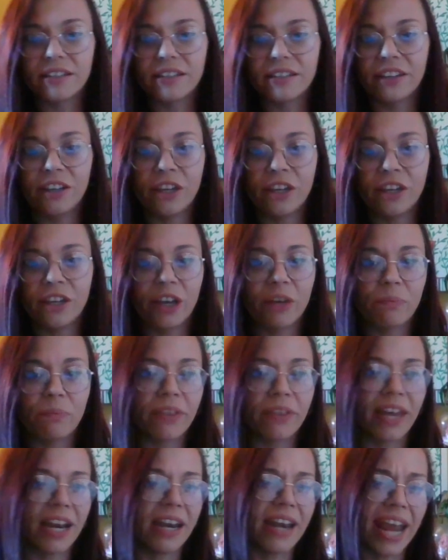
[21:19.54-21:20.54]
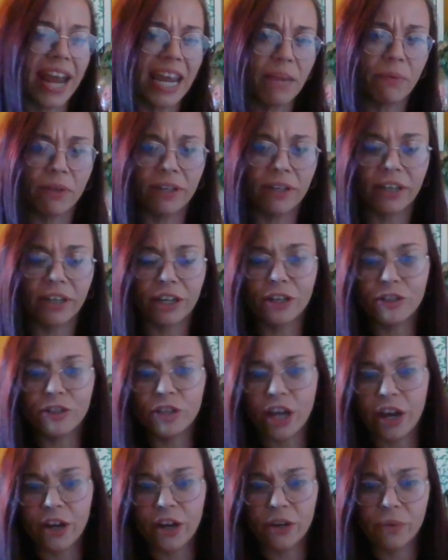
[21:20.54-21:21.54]
you know, but then enable and
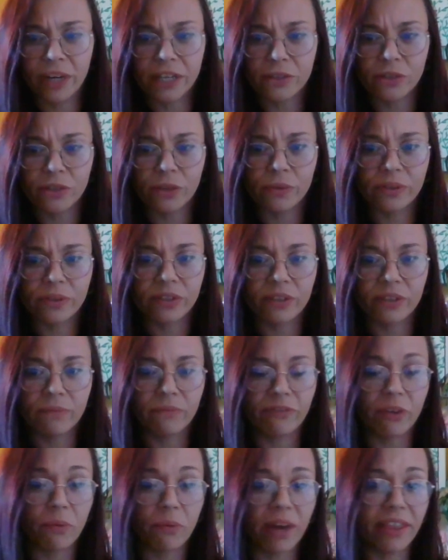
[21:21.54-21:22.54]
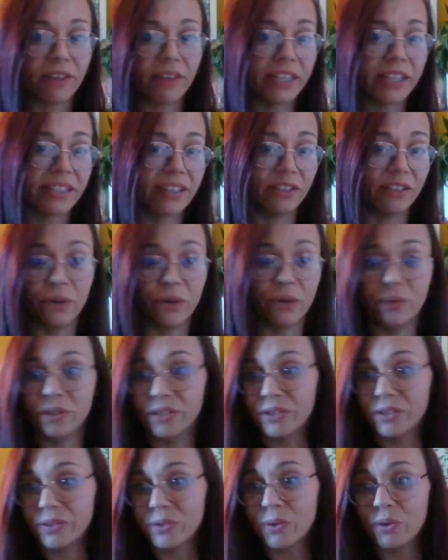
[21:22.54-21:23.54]
condone when it suits them for whether it's the
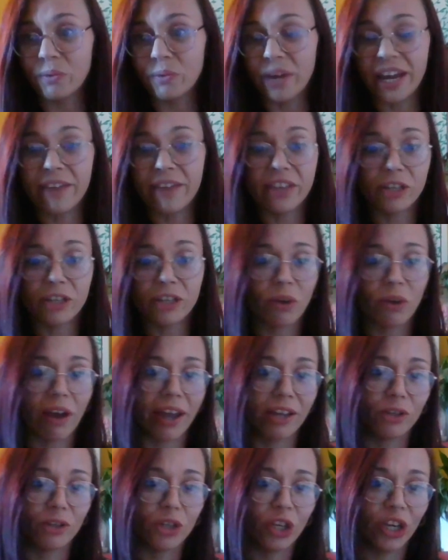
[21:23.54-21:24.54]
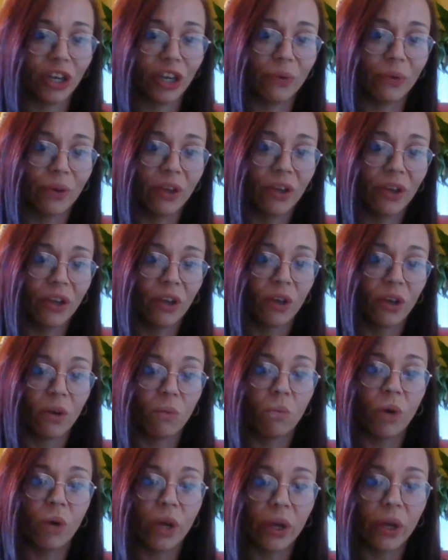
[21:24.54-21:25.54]
donors or whatever they're trying to
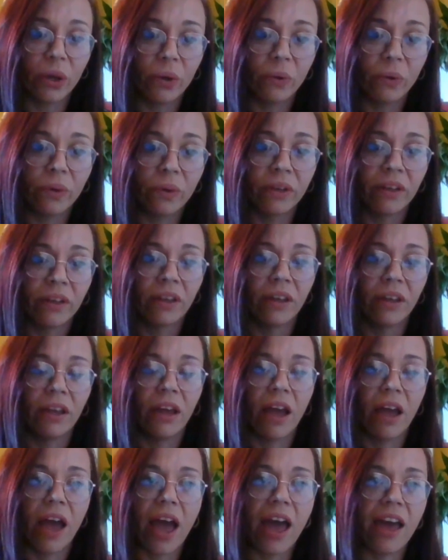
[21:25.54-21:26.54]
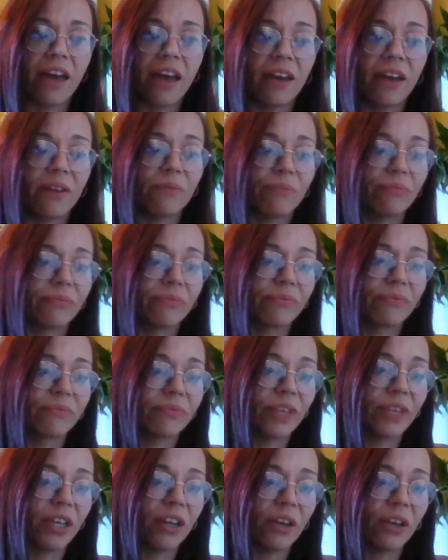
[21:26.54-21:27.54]
woo,
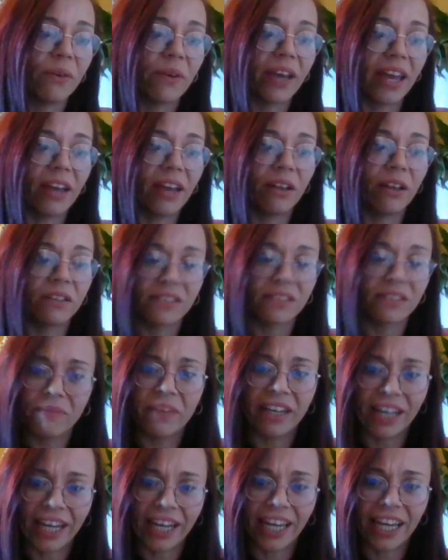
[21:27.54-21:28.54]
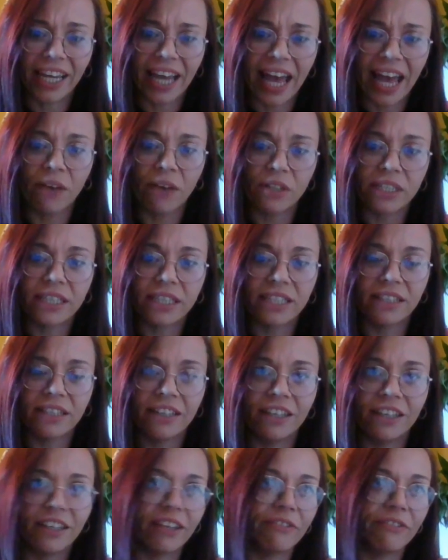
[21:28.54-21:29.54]
you know, ultimately, how does
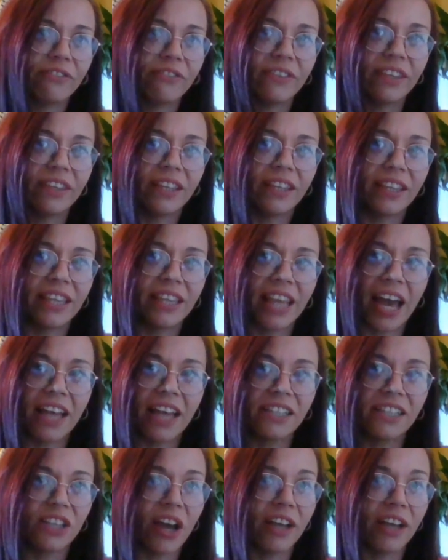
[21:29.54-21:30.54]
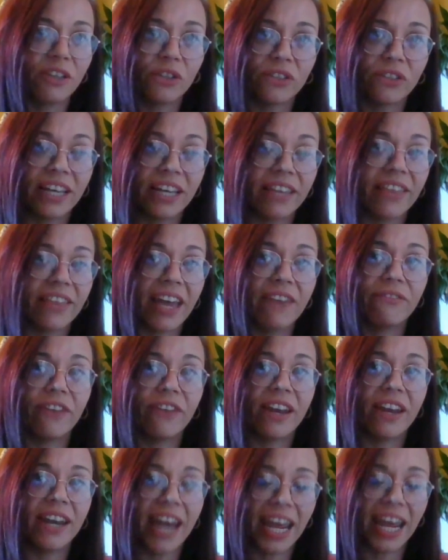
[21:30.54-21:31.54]
if I just think they've
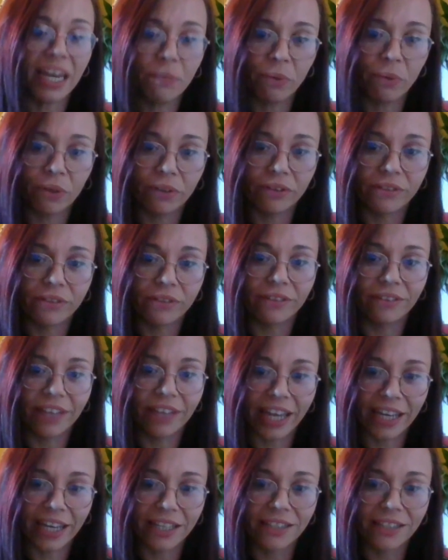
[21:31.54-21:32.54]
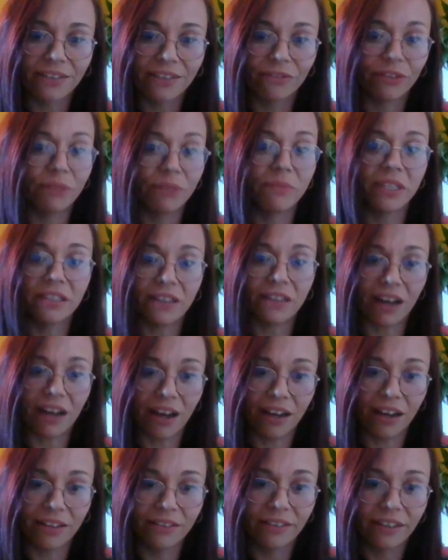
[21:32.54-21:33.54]
enabled this from the
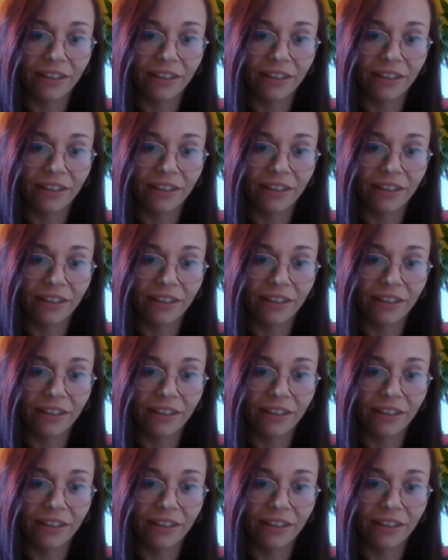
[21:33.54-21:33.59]
start.